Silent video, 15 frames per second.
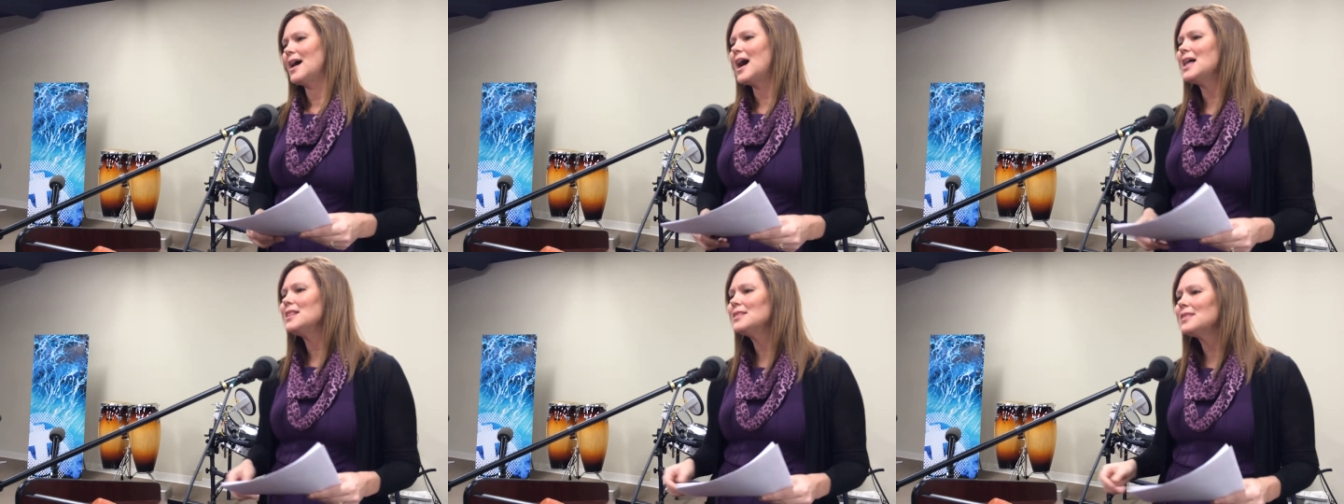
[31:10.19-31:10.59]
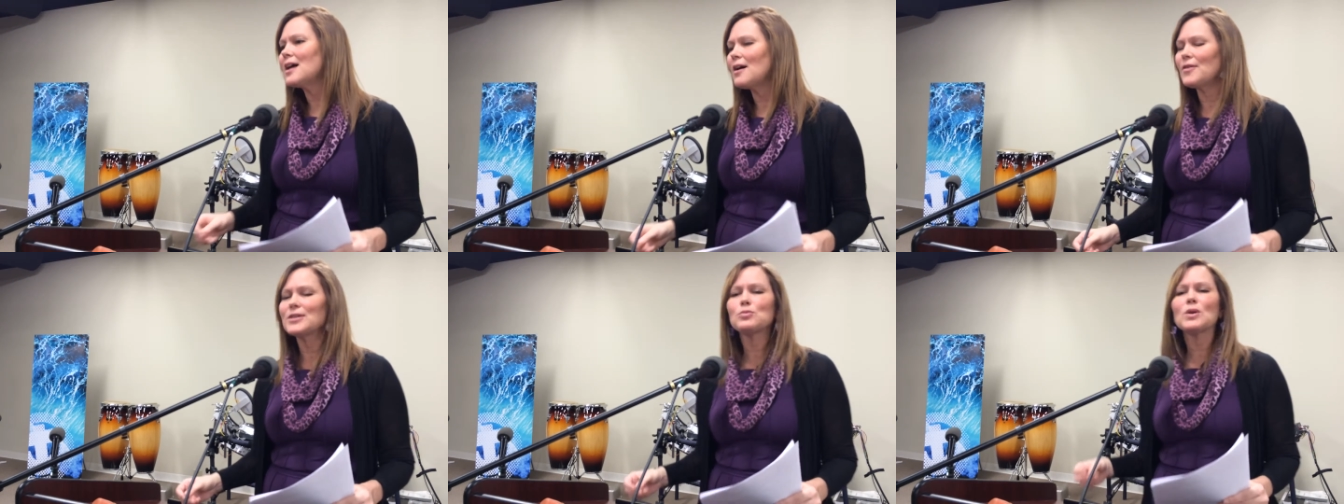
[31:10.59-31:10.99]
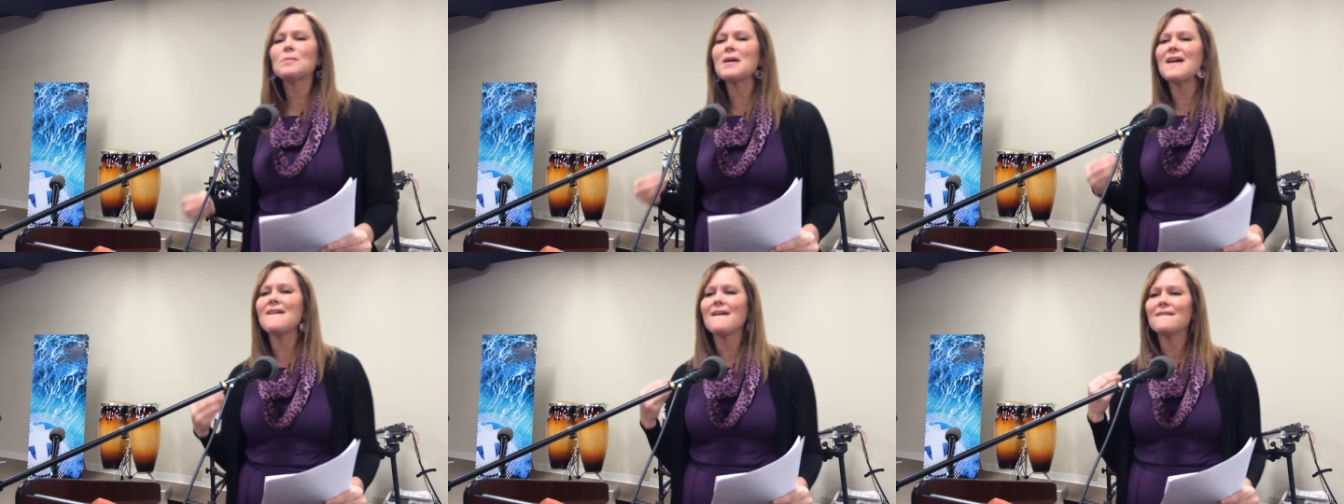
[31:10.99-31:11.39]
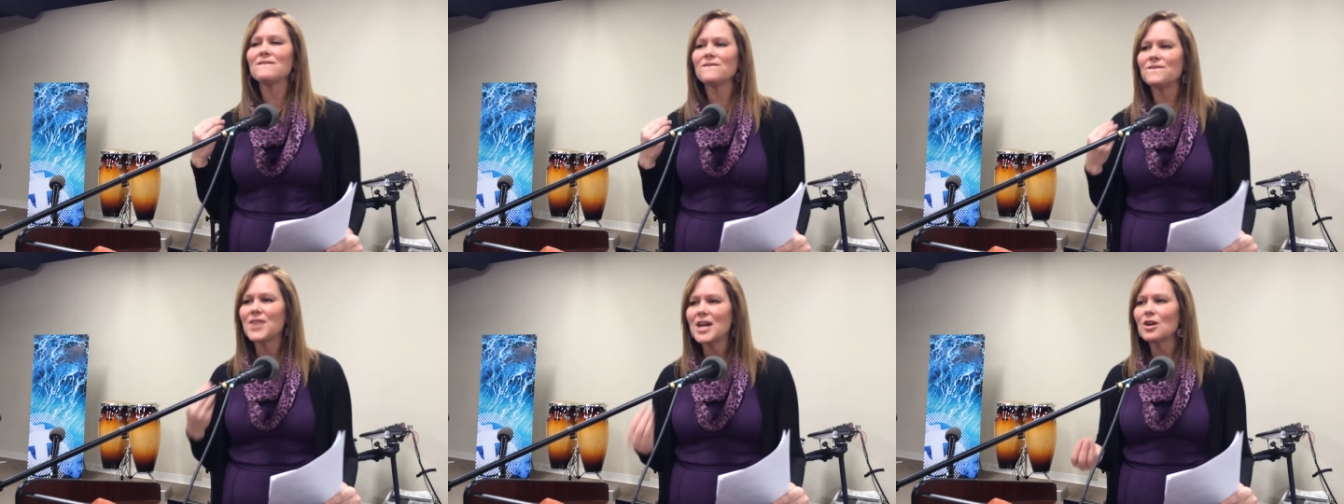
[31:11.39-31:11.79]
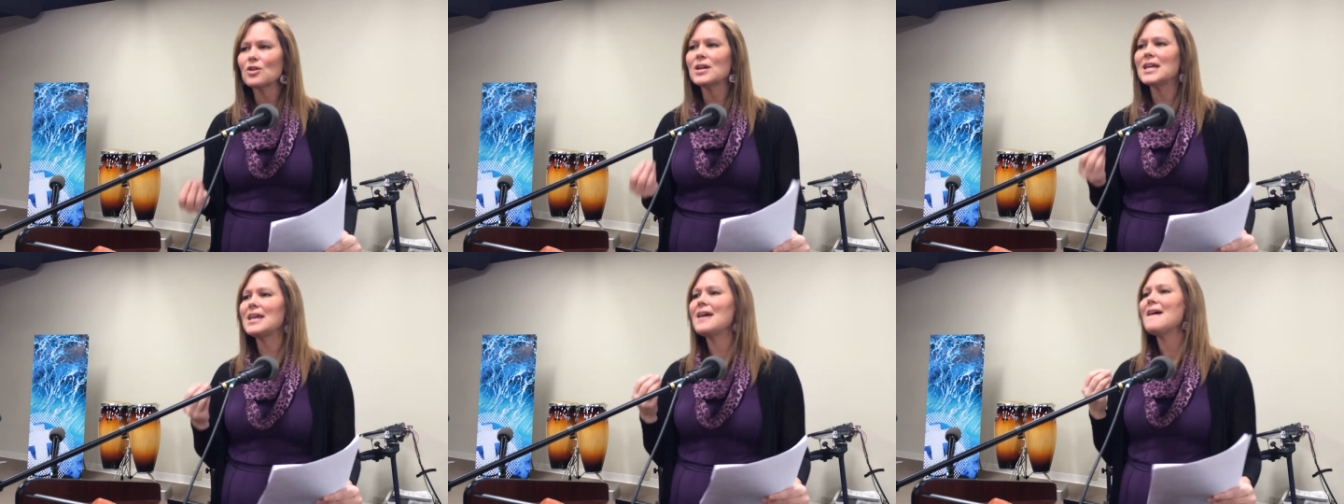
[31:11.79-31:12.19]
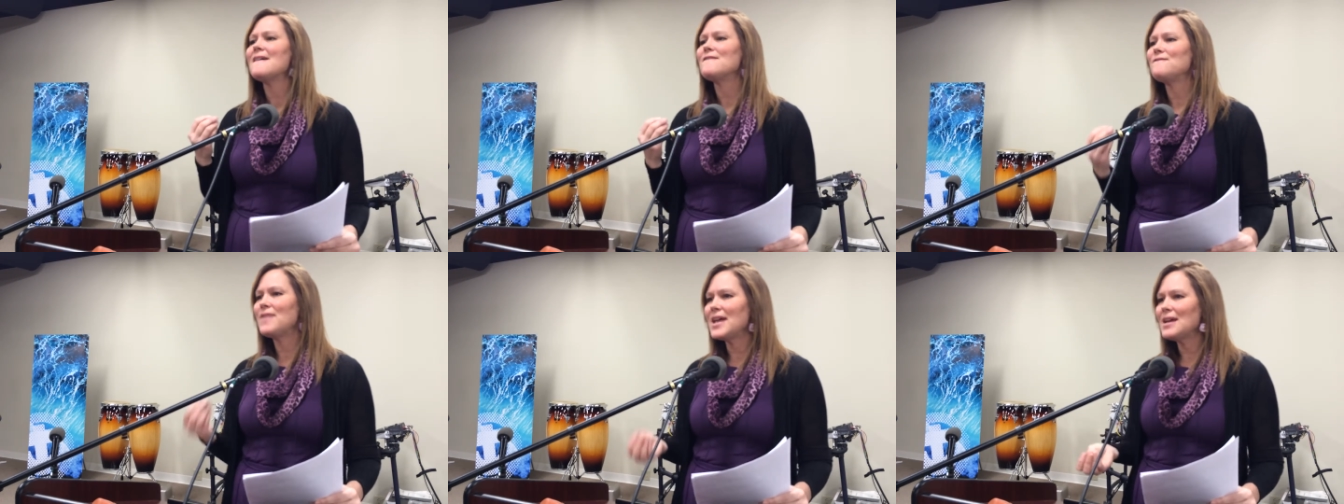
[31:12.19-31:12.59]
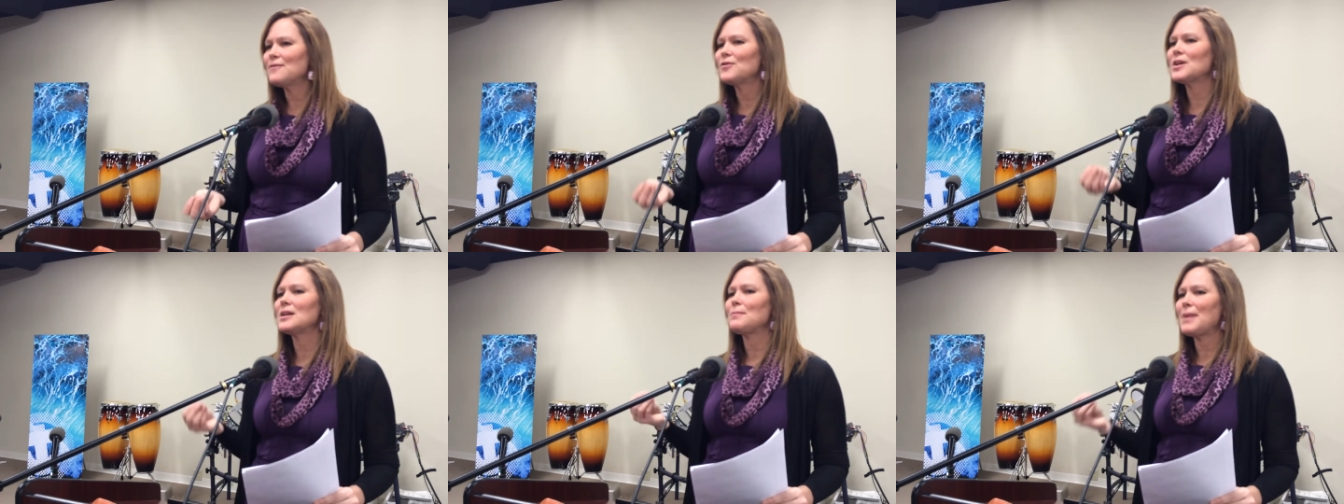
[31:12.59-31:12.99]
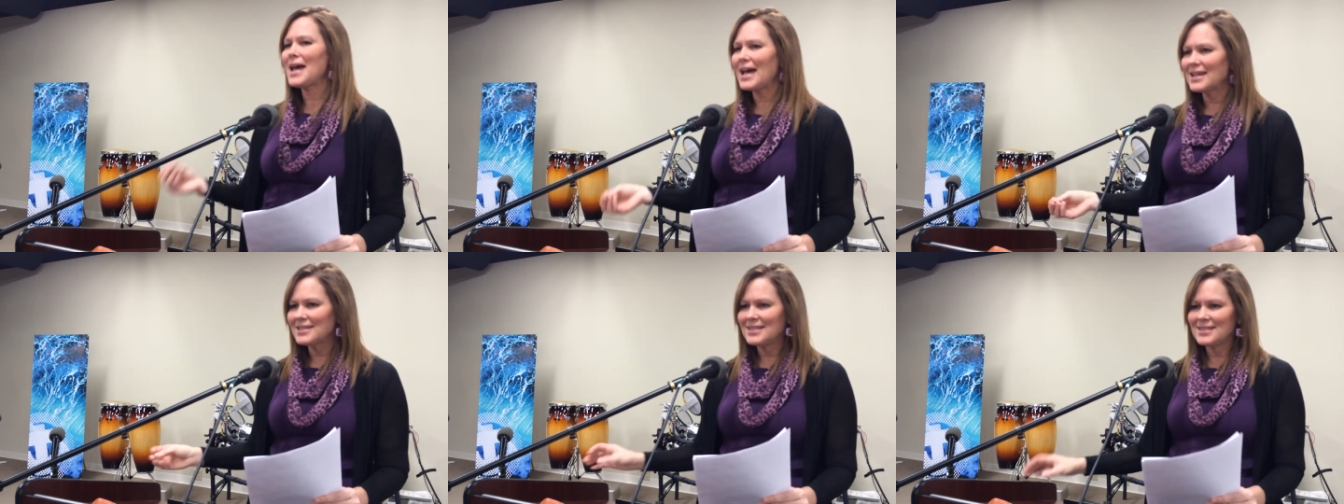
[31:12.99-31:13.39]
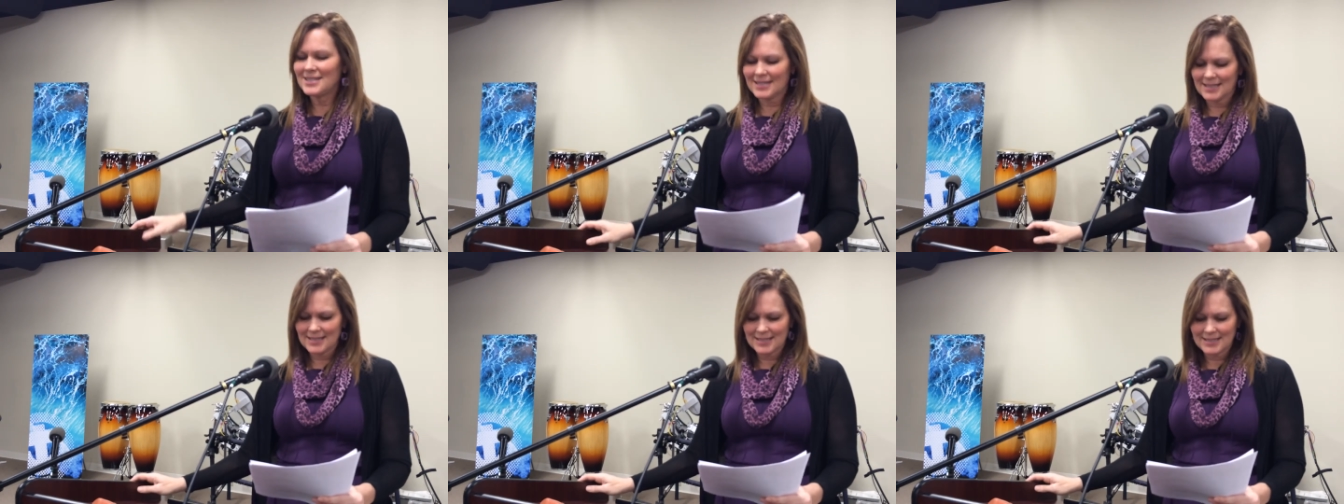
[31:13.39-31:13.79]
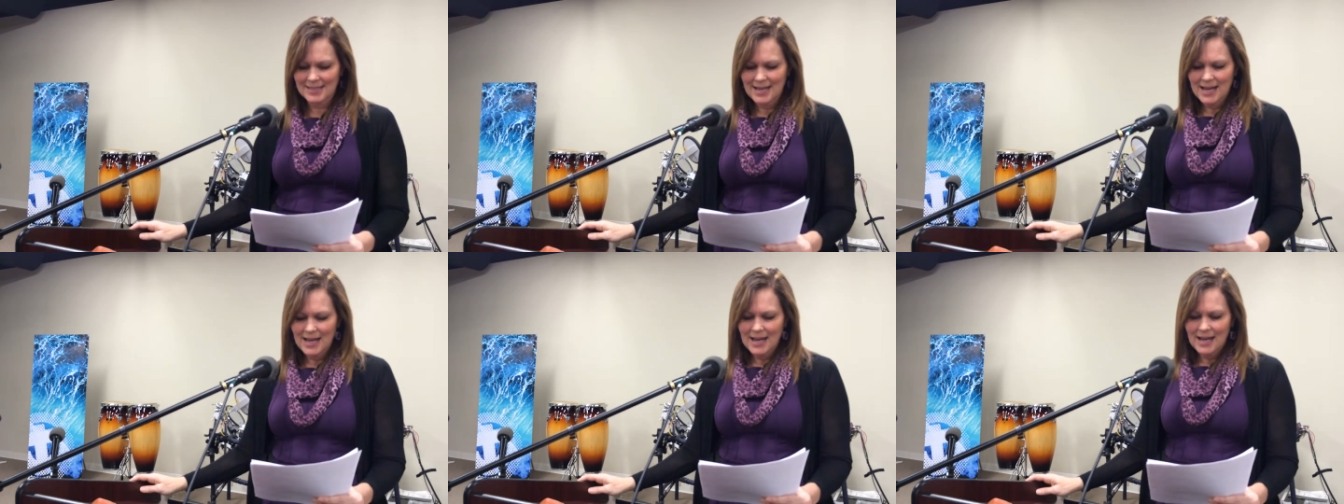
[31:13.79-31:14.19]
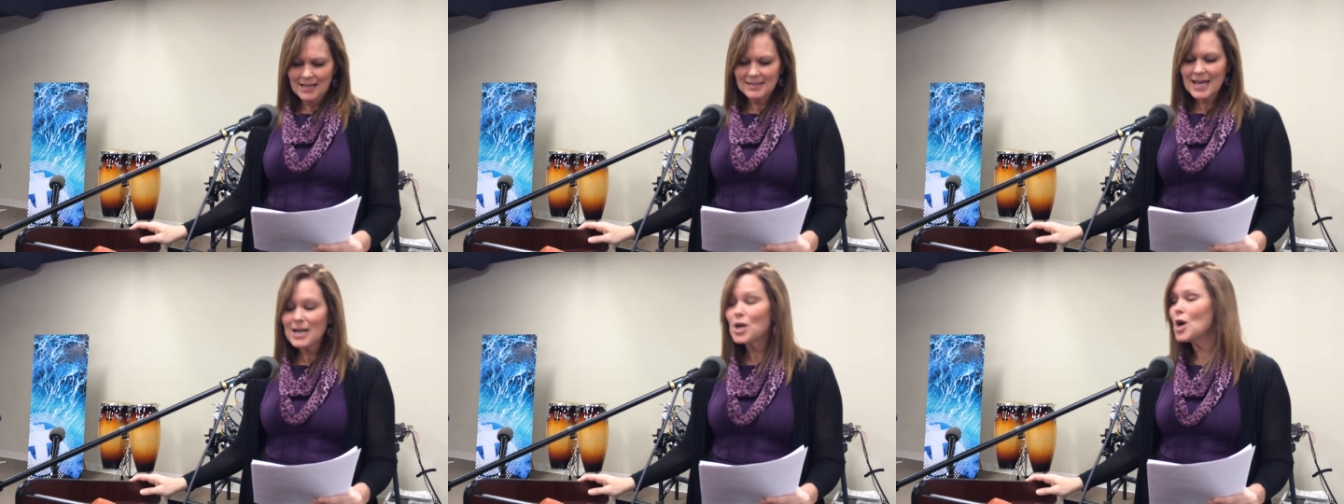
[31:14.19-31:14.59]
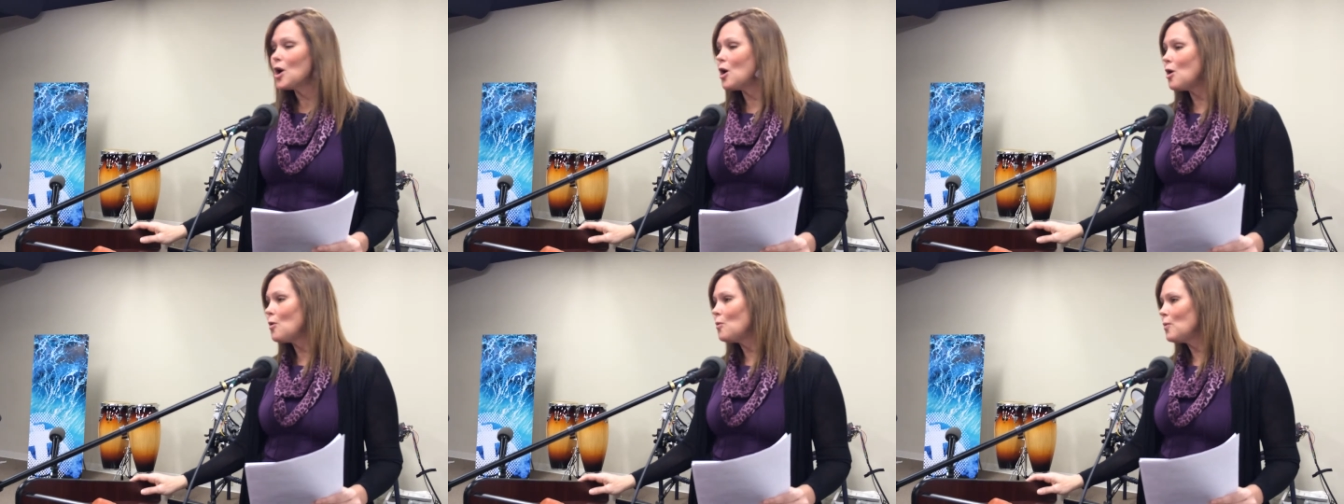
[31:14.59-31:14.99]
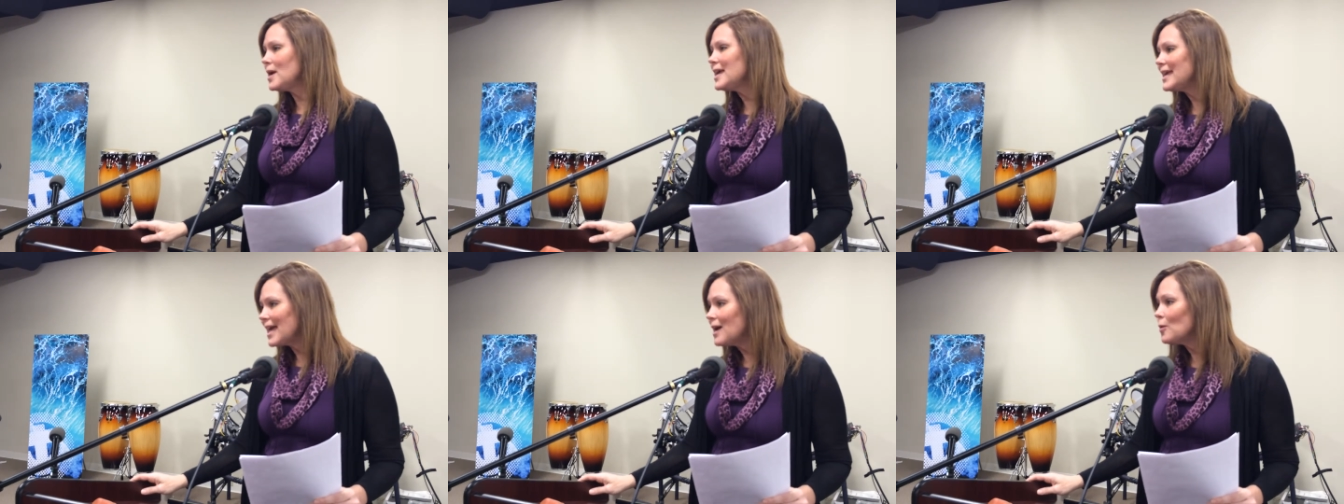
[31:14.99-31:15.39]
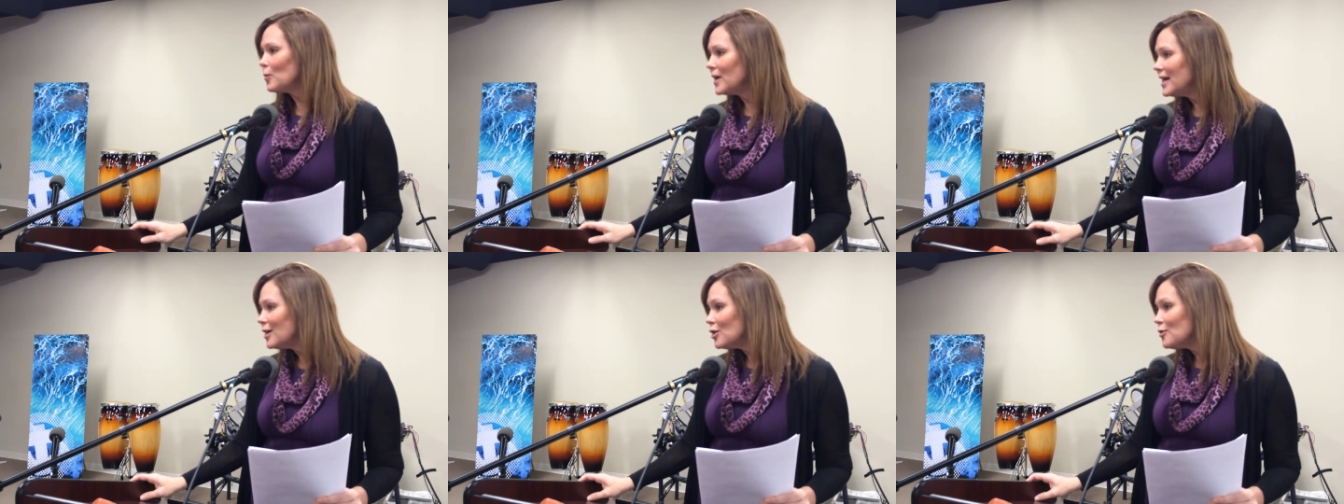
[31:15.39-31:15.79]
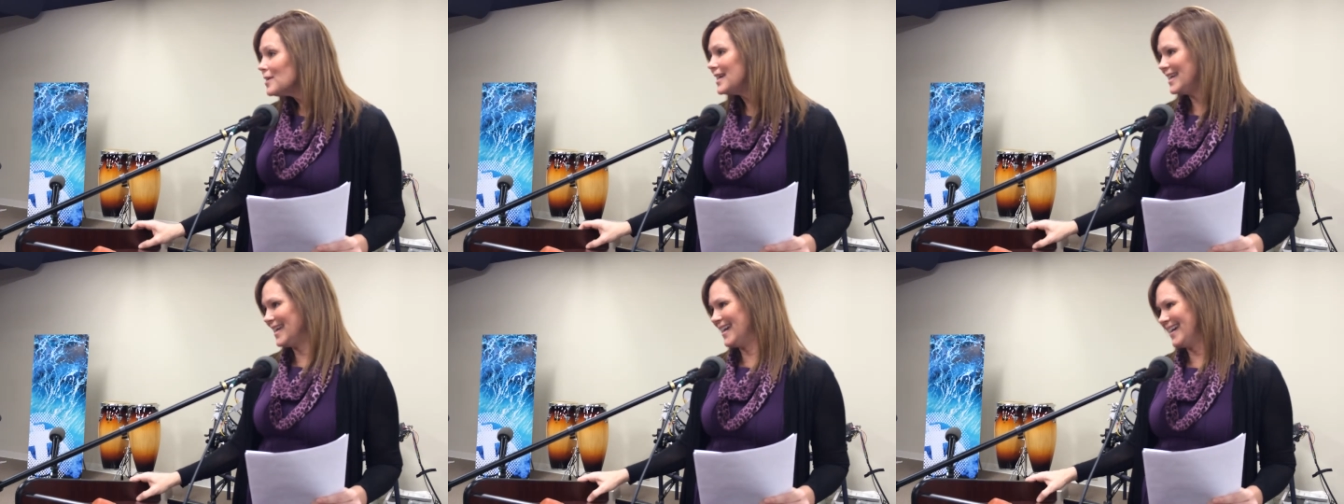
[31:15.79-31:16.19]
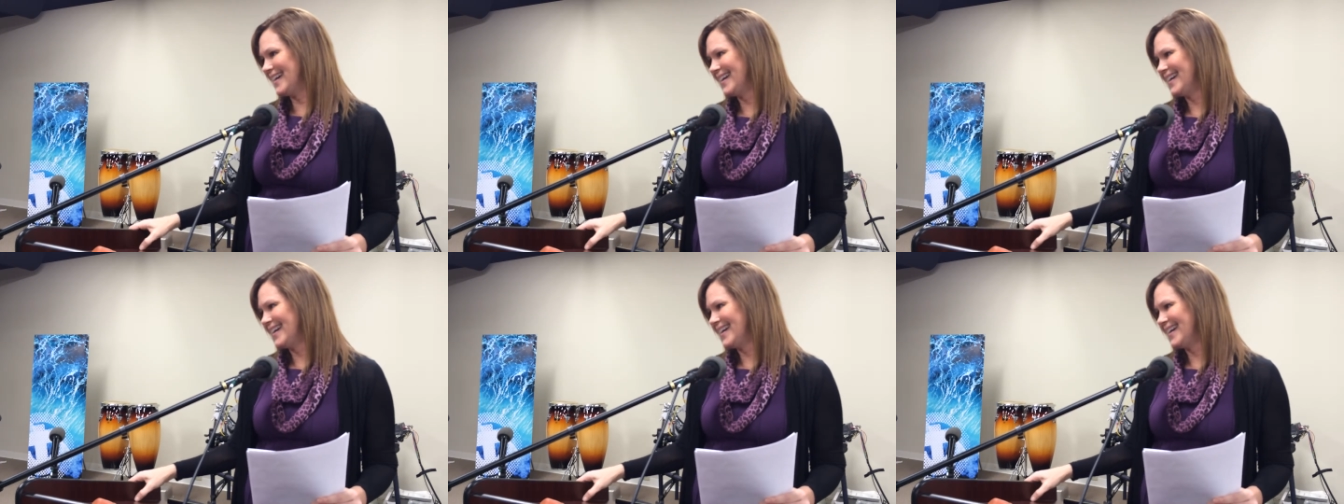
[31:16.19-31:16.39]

I love that's one of my very favorite passages because I know we get weary.